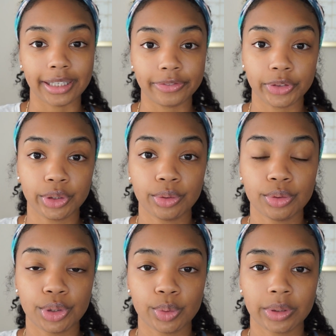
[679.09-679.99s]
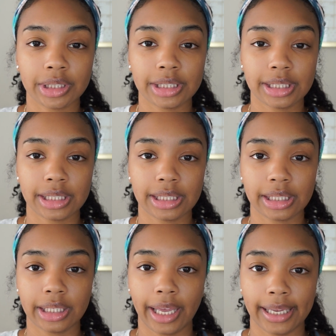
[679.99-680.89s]
If you do want to
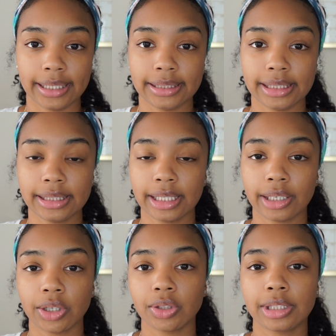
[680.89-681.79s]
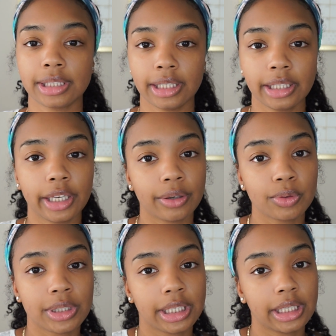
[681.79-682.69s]
see a detailed skincare
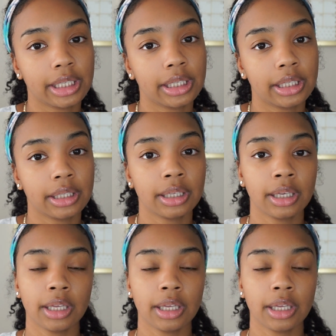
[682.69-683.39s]
routine,